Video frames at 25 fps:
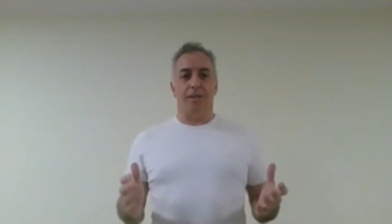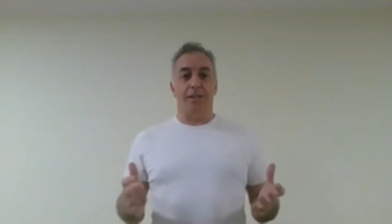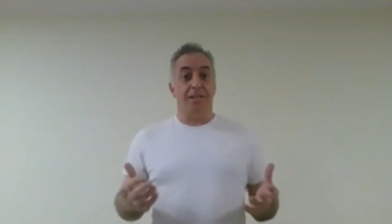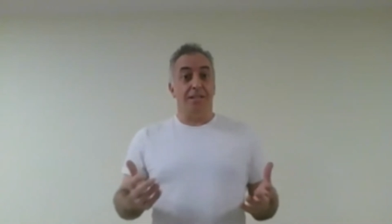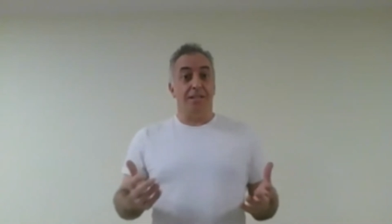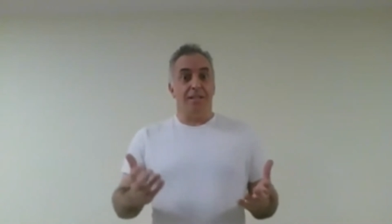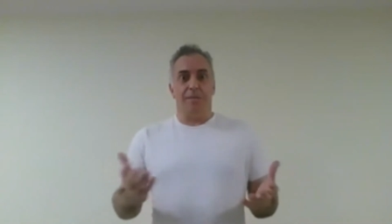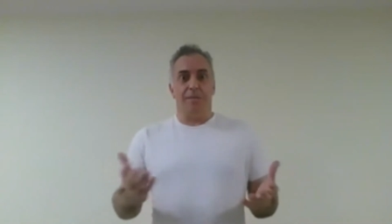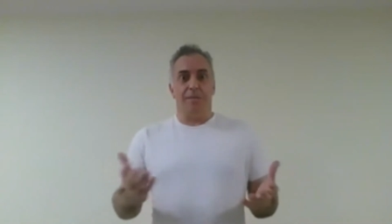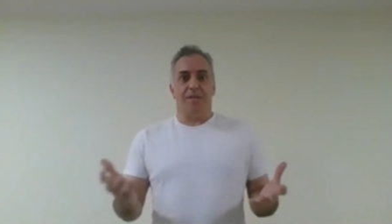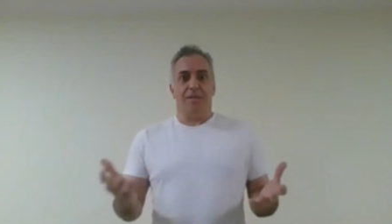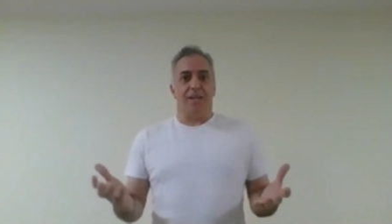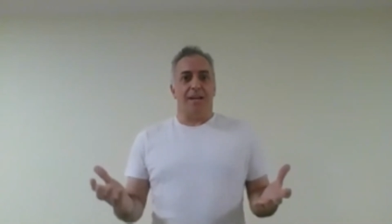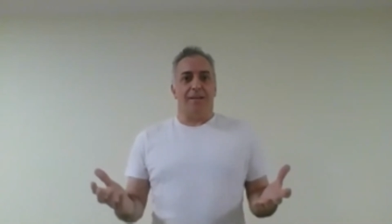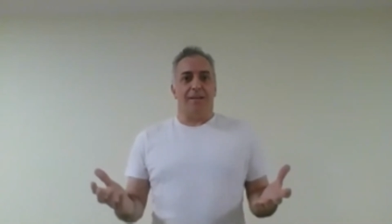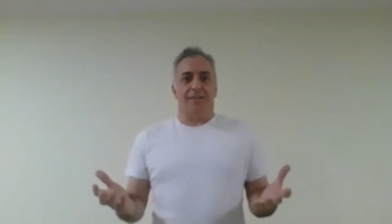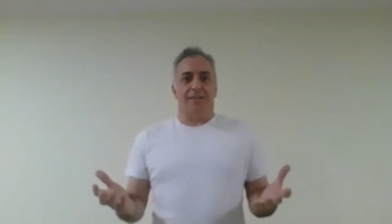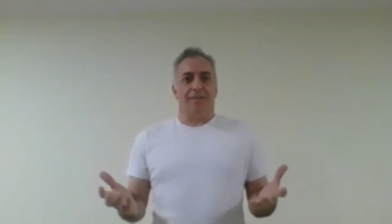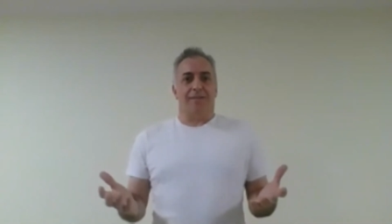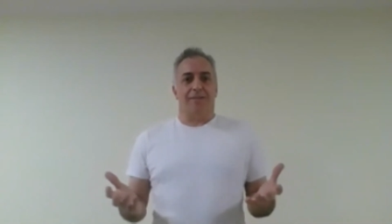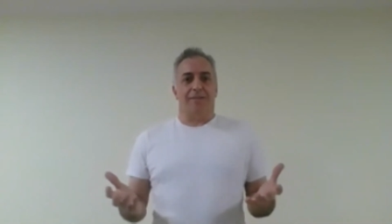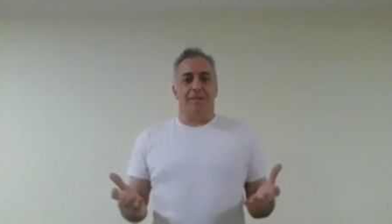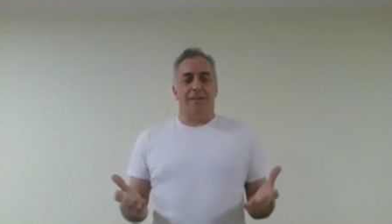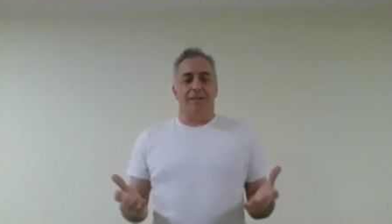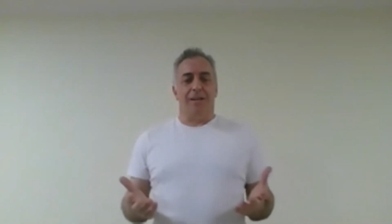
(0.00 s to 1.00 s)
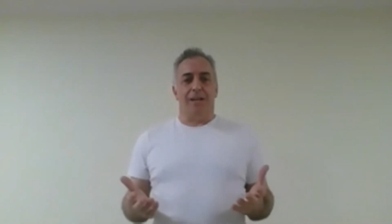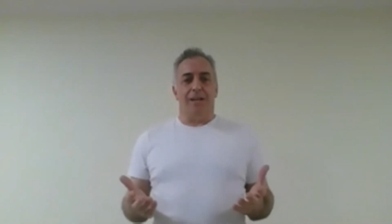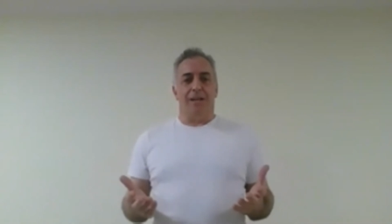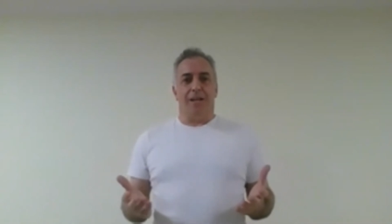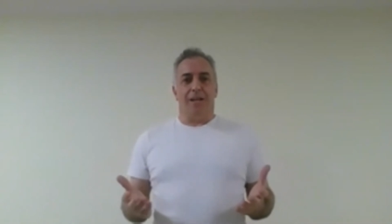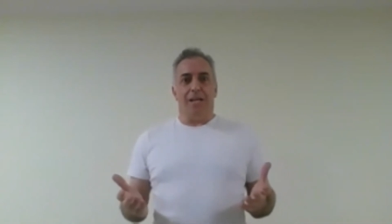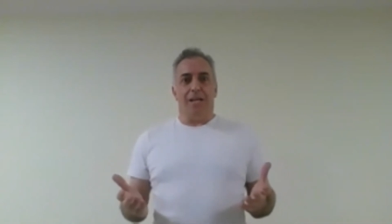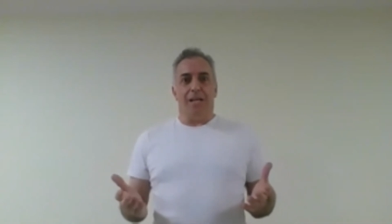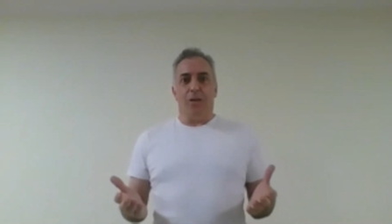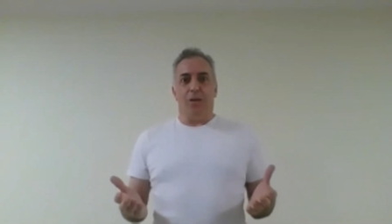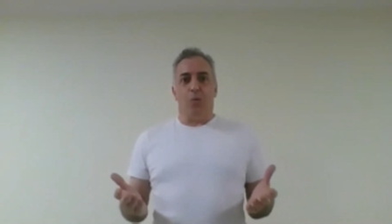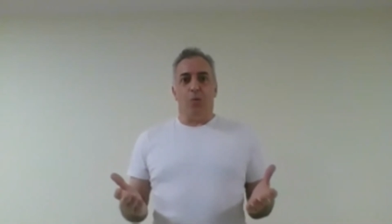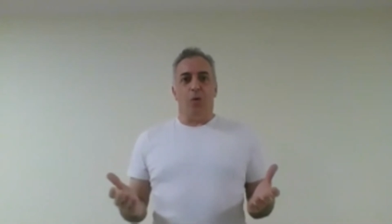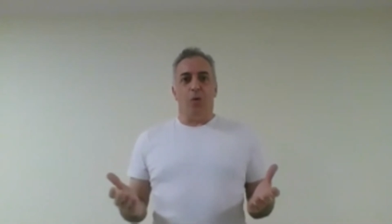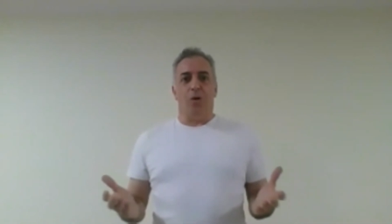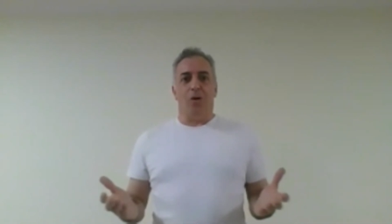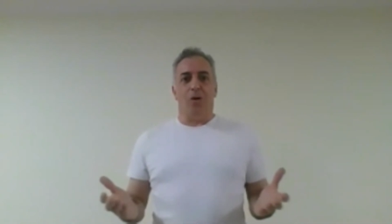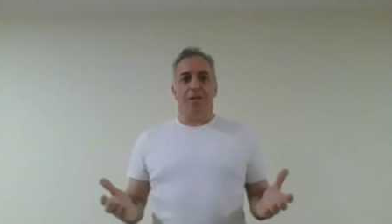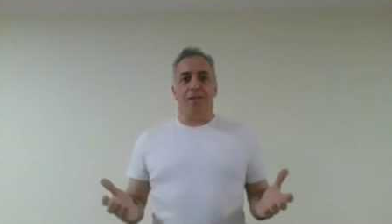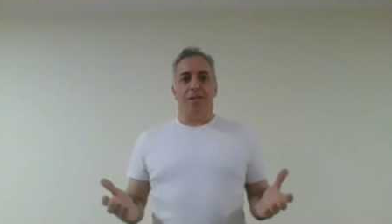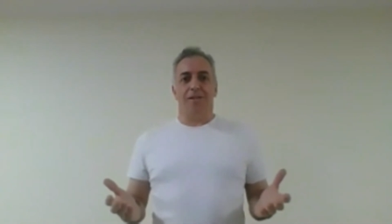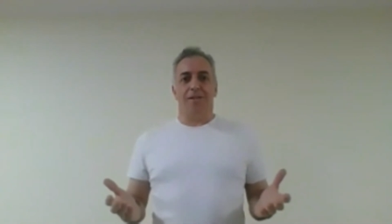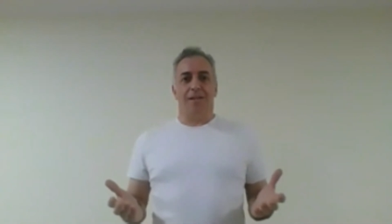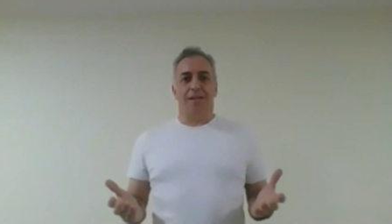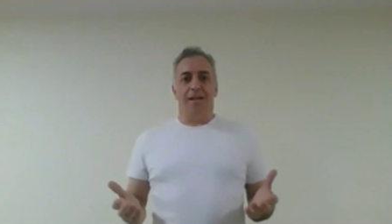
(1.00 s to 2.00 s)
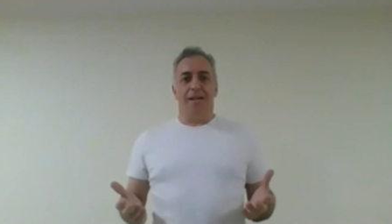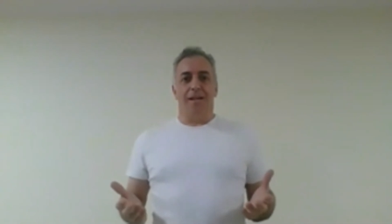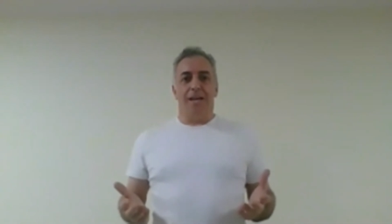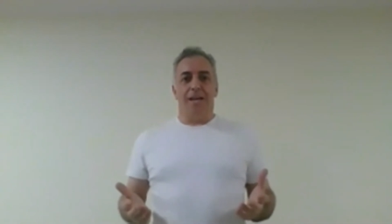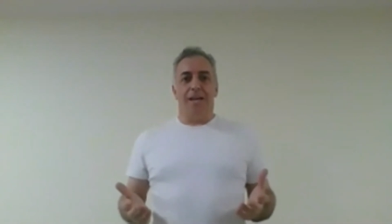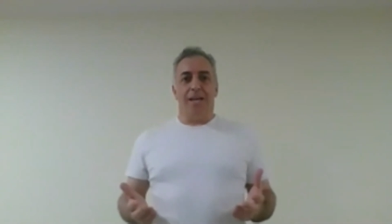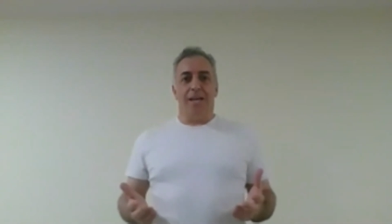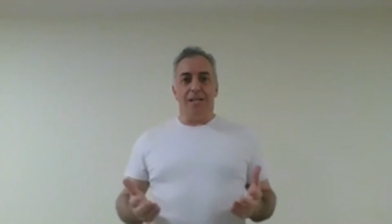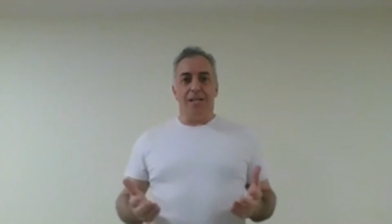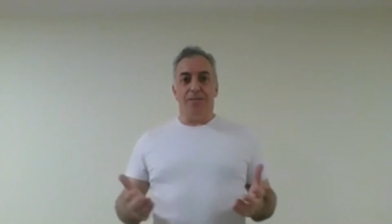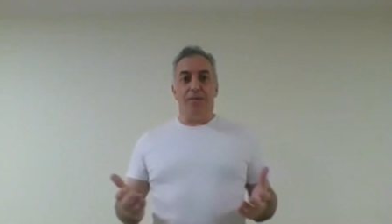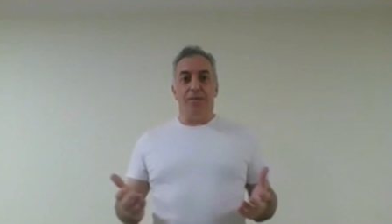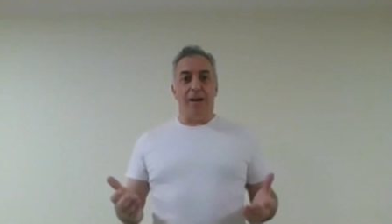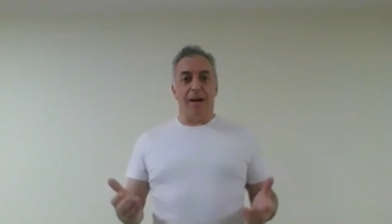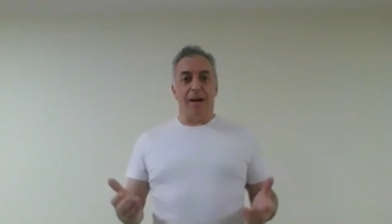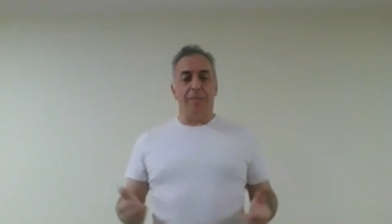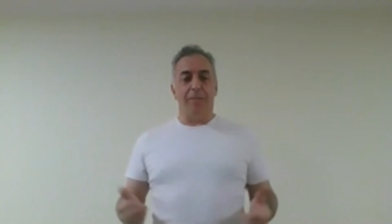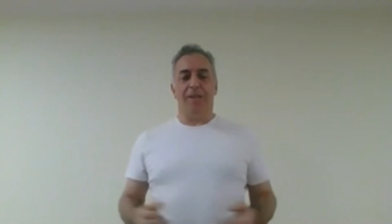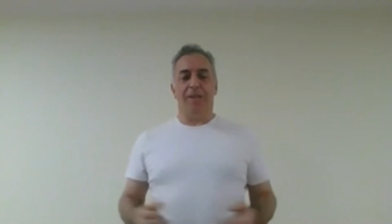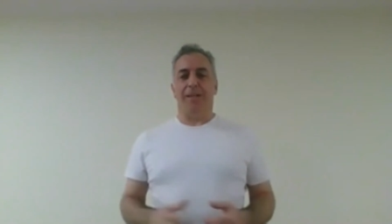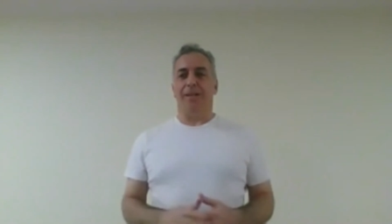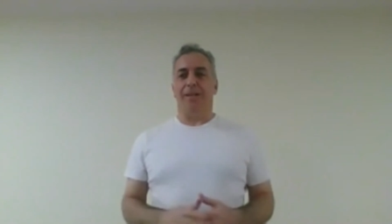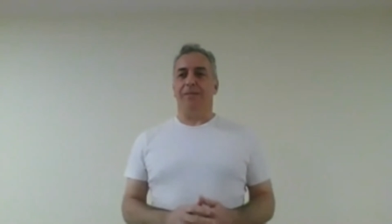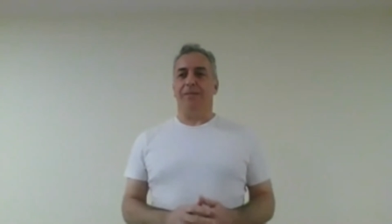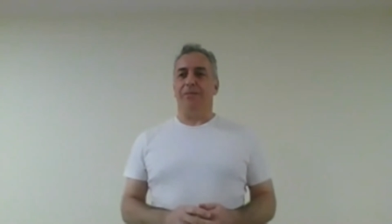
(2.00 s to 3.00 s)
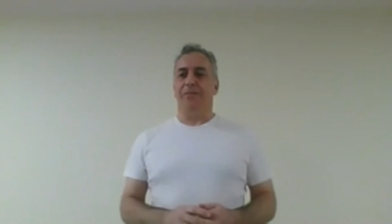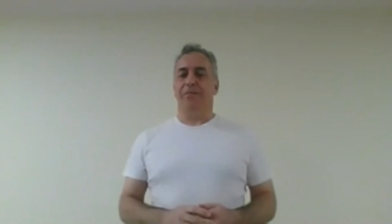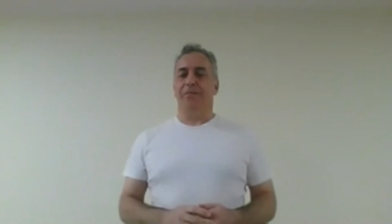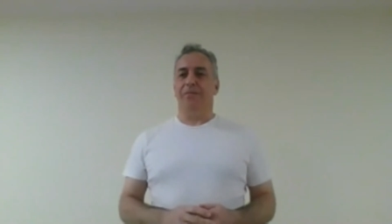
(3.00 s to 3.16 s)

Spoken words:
It seems that it was his family.